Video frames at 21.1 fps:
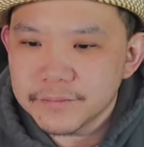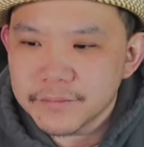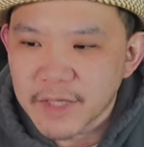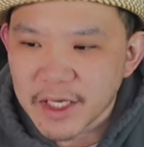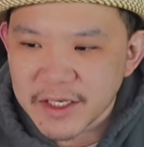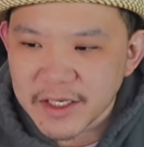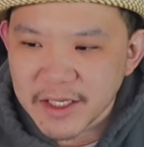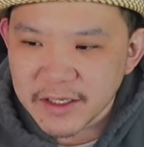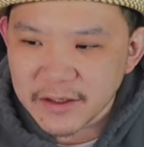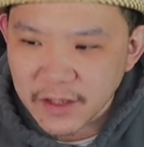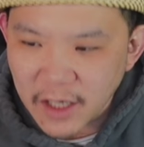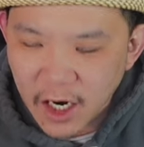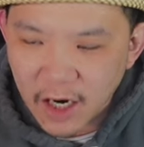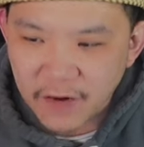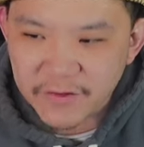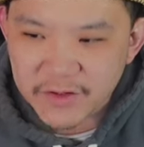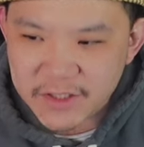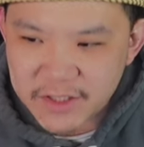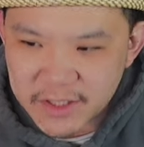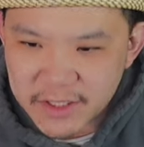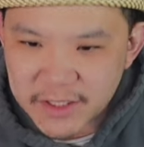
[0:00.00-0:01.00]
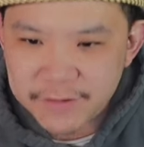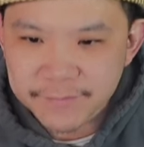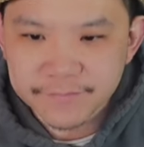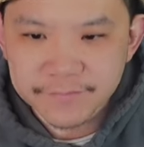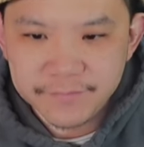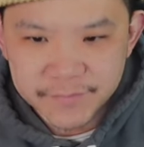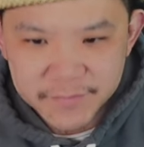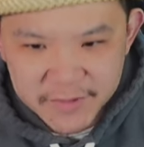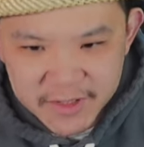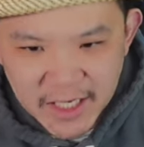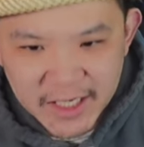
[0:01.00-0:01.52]
And then obviously
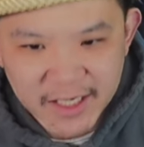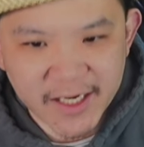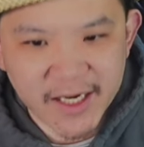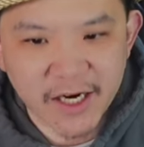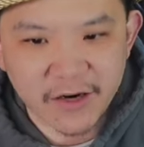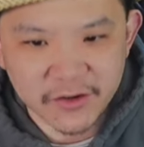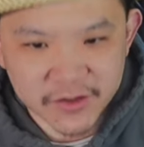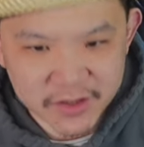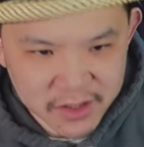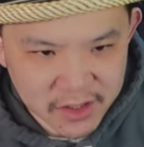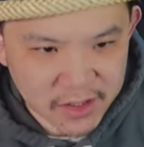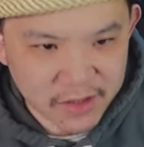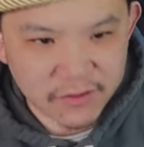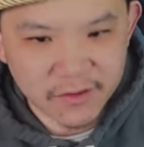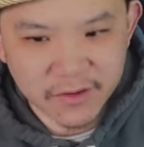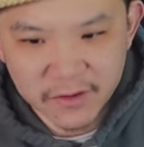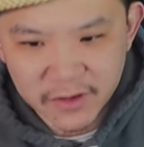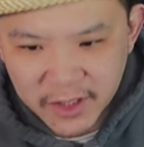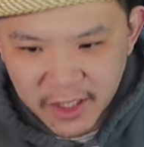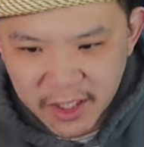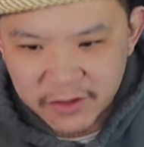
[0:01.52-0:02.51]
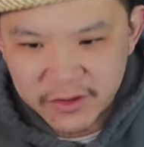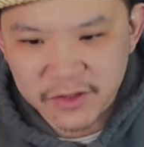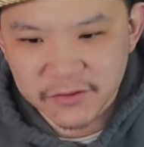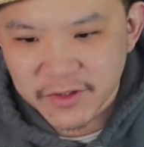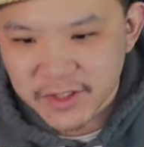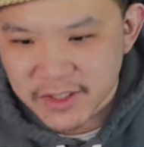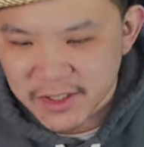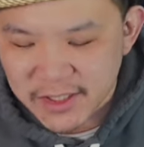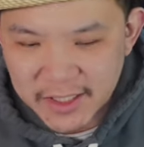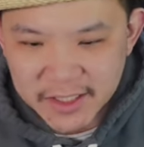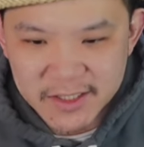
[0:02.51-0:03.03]
that
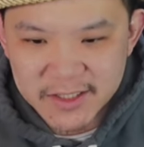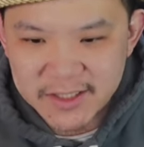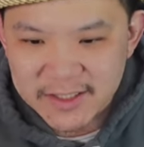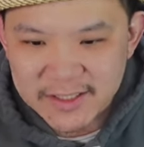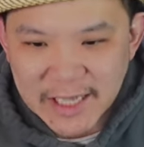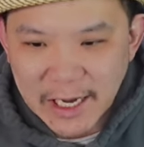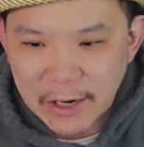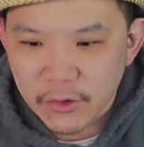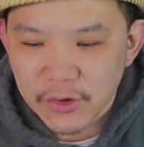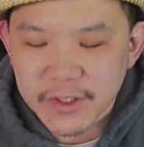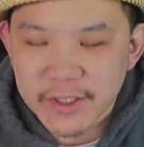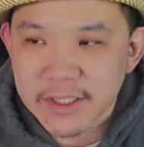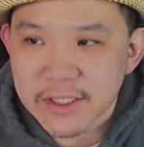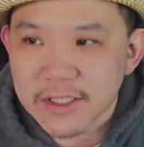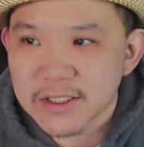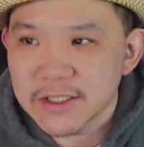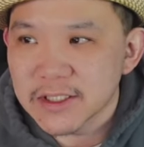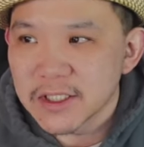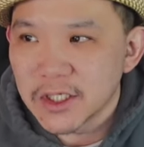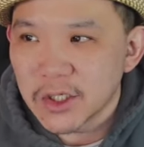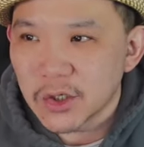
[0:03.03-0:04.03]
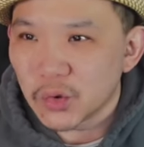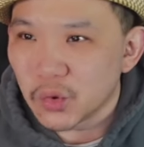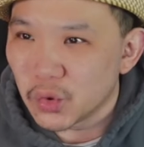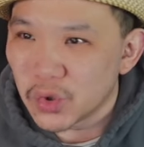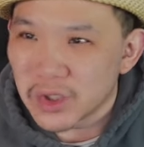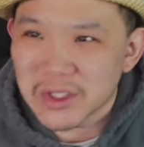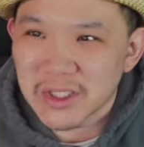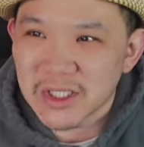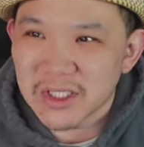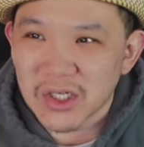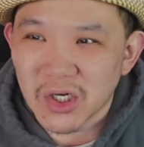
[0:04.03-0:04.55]
characteristic sourness,
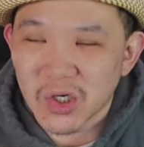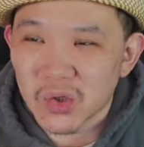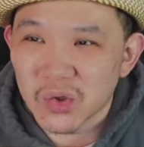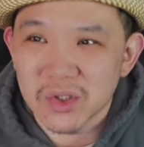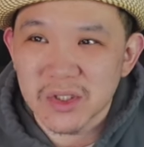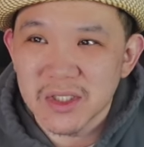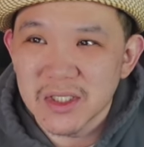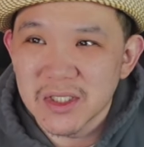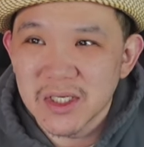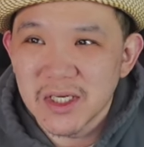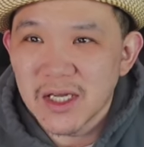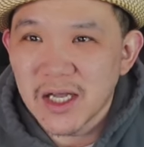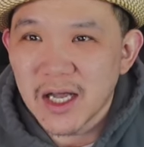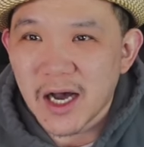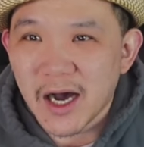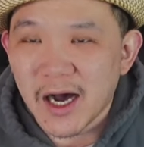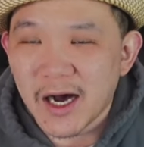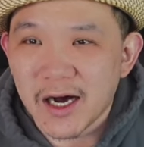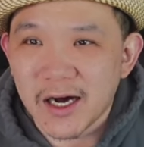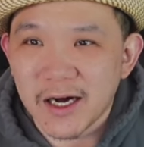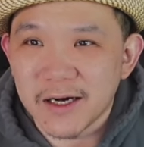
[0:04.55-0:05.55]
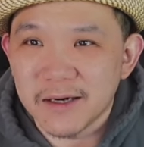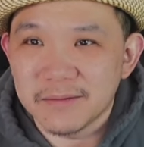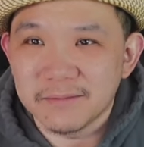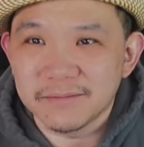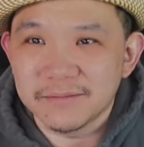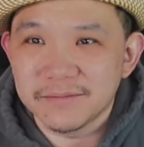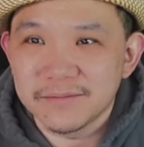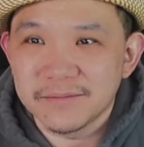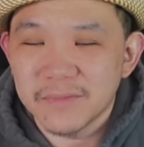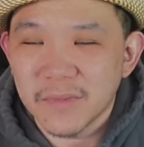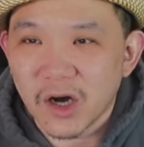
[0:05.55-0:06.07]
woodsy notes,
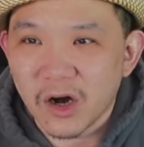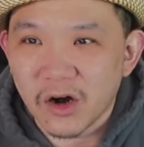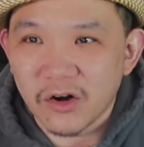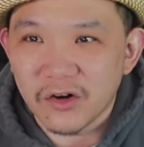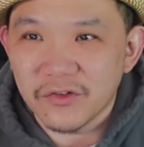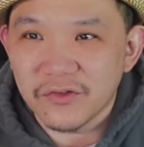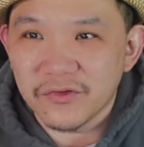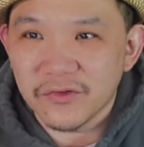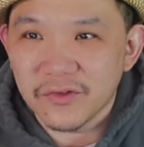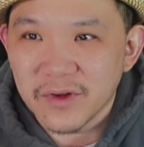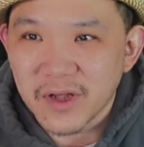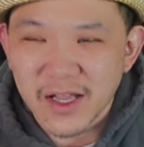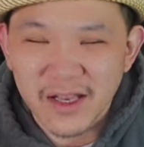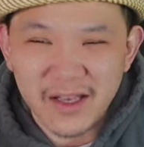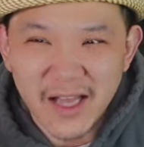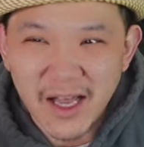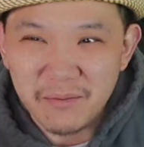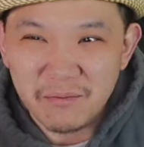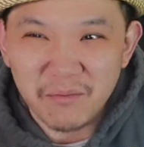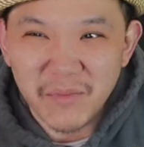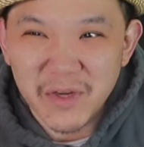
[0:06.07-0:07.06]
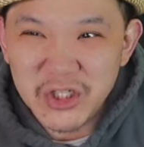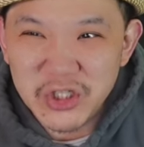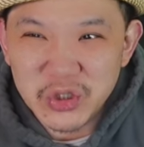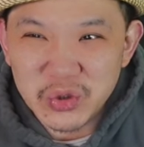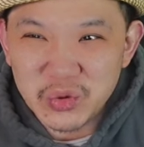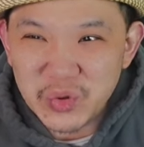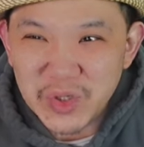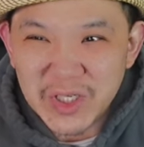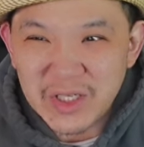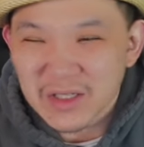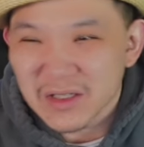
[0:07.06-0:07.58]
and that
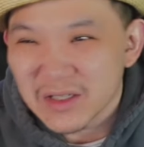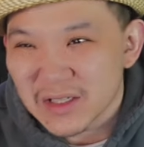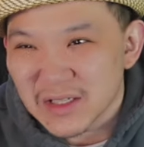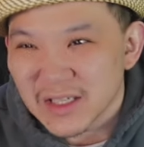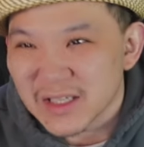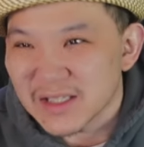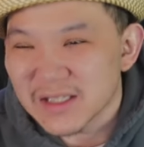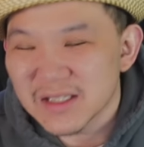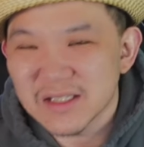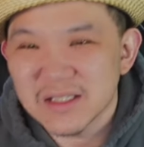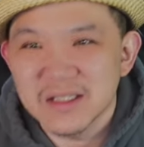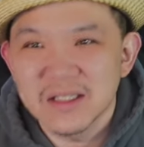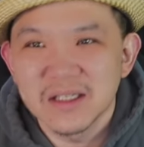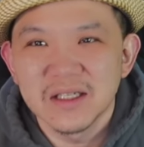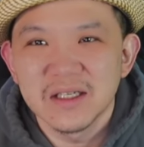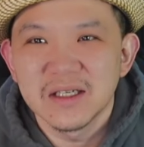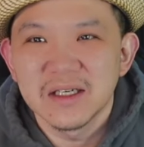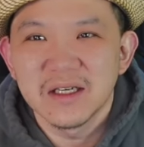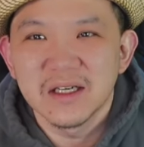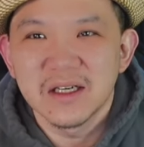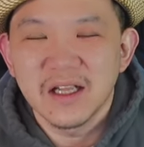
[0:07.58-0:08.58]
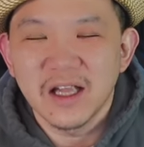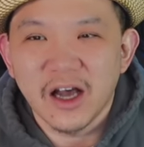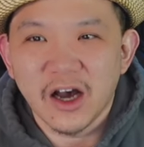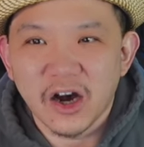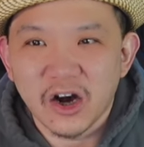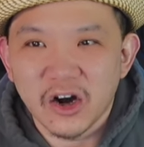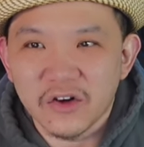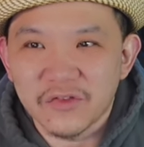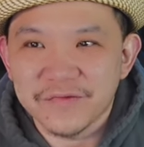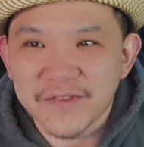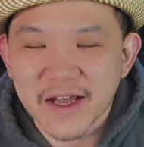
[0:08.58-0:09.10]
mushroominess
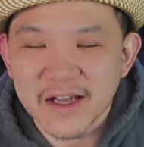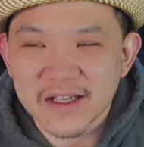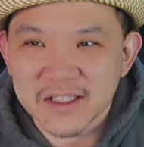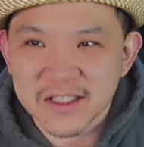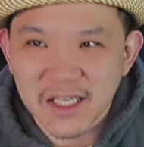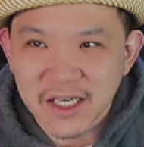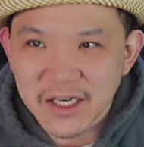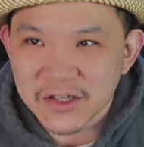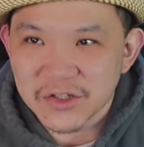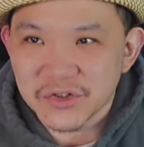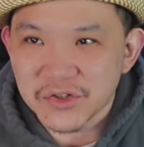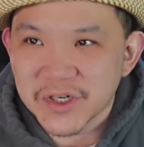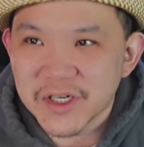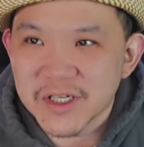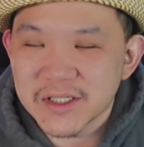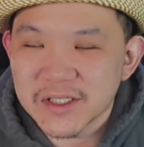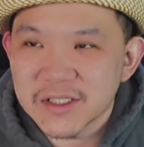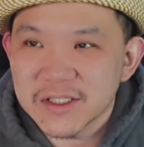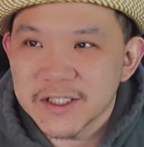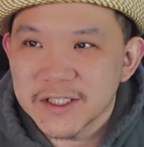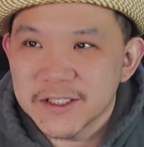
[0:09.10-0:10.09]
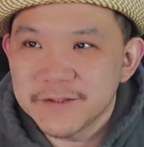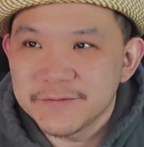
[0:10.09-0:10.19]
of that San Andreas.